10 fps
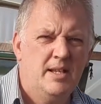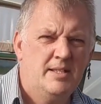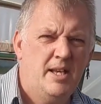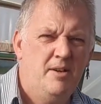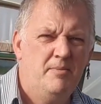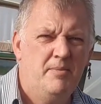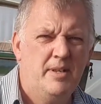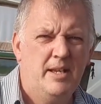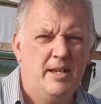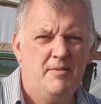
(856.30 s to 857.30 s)
So,
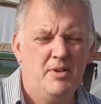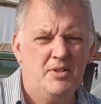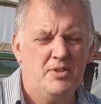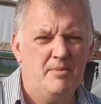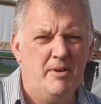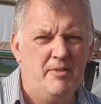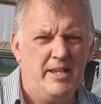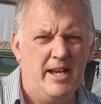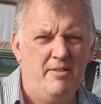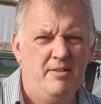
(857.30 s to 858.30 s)
if you enjoyed my
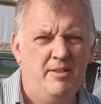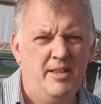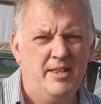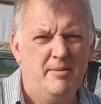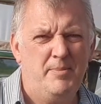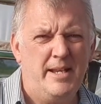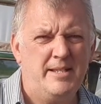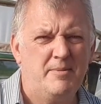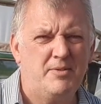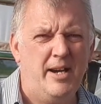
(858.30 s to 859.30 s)
video, then please
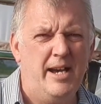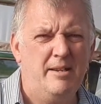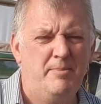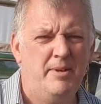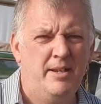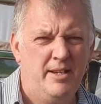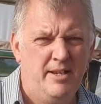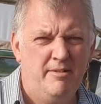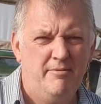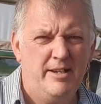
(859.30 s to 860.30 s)
subscribe,
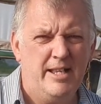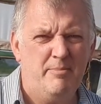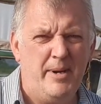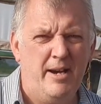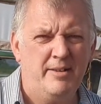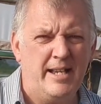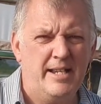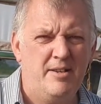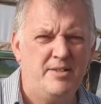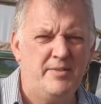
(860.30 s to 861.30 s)
ring that bell and get
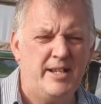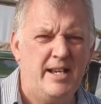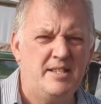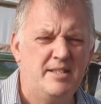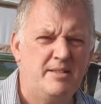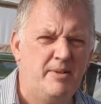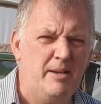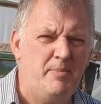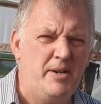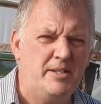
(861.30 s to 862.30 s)
notifications when I
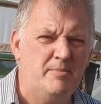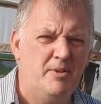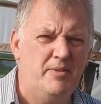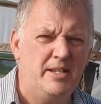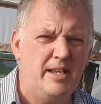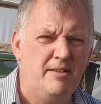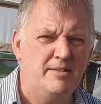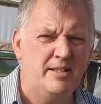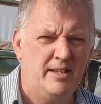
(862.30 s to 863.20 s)
post some more videos.